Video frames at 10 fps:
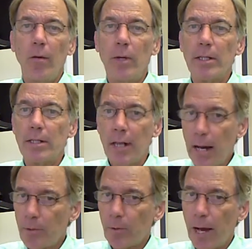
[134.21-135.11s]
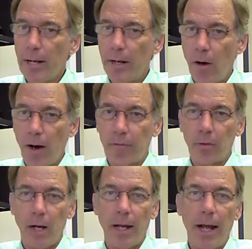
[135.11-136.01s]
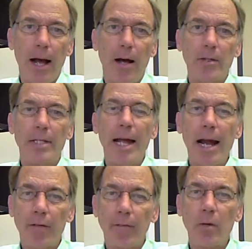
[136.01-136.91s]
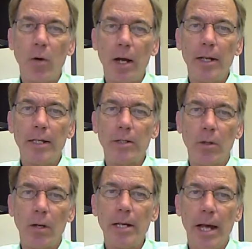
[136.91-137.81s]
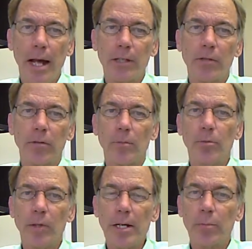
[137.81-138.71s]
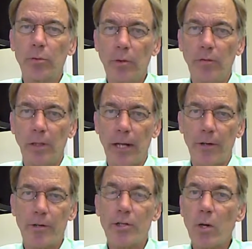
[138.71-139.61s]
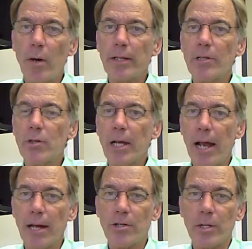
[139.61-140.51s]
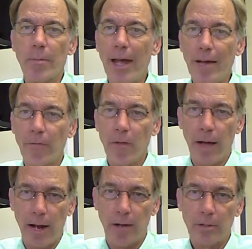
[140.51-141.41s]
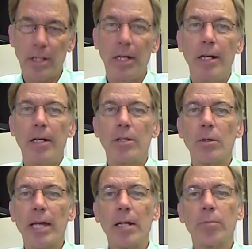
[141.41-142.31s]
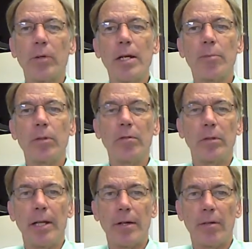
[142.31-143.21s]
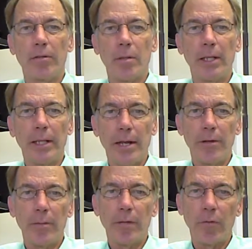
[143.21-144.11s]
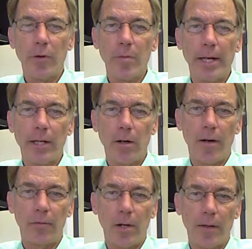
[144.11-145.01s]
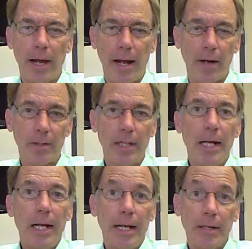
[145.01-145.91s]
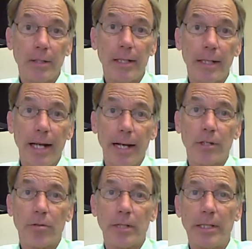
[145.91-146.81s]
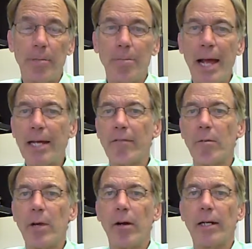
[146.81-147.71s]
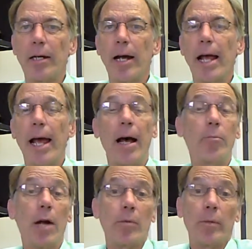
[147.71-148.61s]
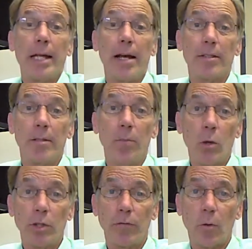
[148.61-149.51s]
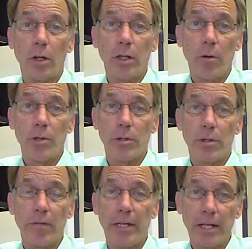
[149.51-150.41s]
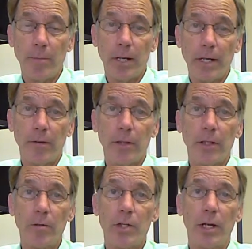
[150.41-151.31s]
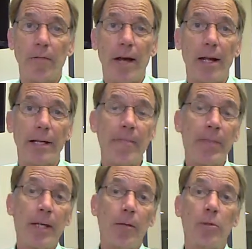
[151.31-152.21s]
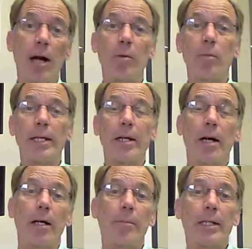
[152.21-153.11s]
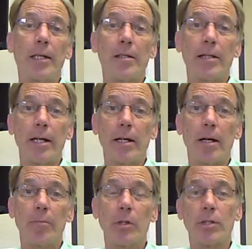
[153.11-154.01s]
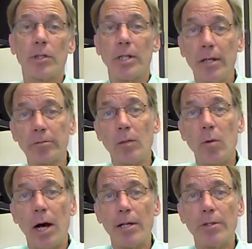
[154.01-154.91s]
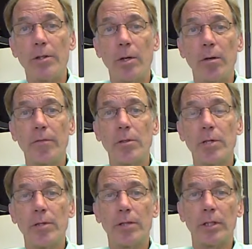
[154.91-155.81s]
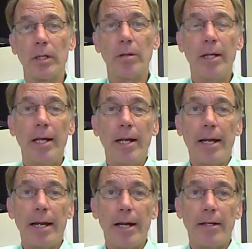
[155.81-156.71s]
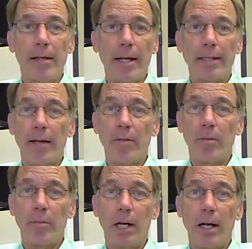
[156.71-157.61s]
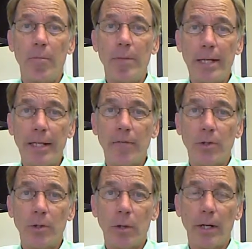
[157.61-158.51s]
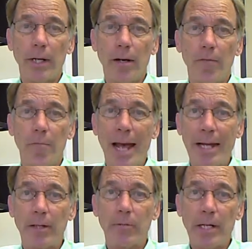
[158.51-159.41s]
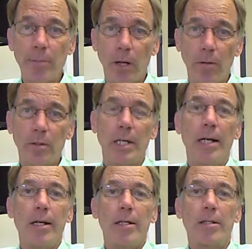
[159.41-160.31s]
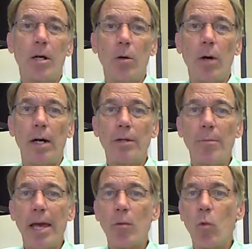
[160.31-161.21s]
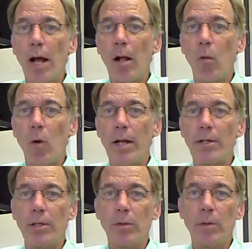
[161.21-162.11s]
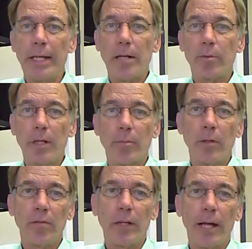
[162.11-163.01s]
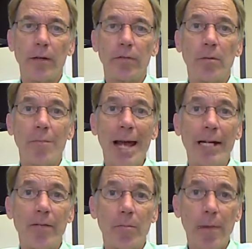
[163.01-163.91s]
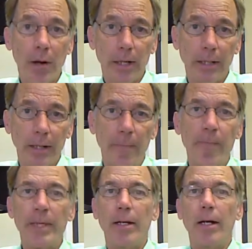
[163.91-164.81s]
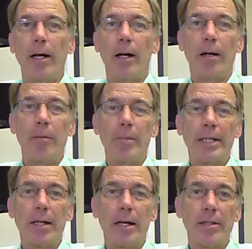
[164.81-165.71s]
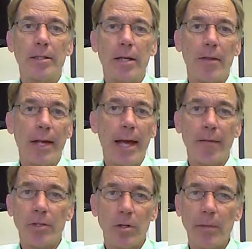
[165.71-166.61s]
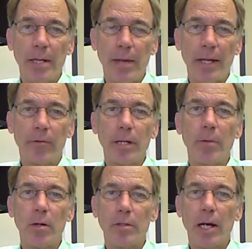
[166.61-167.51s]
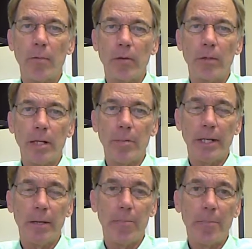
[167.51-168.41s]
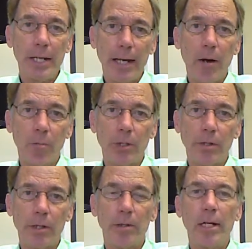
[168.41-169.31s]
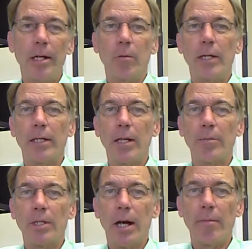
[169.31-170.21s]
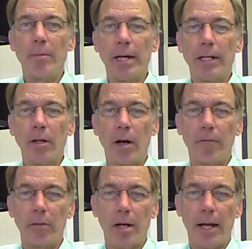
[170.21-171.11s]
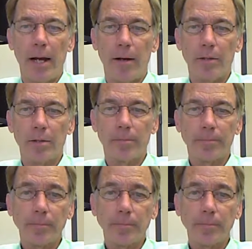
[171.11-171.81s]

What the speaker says: When it's time to write an offer on a house, everyone is going to ask for a pre-approval letter showing that you can actually pay for the house. So get a pre-approval letter from a lender before you make an offer on the house. Here's a little extra tip. Bank of America probably has the most foreclosures of anybody here in the Coachella Valley, probably because they purchased Countrywide, as you know, a few years ago, and that gave them a big inventory of bank repos. So you may well want to get a pre-approval letter from Bank of America because they have so many bank repos that will really be a big help to you when it comes time to make an offer on a house.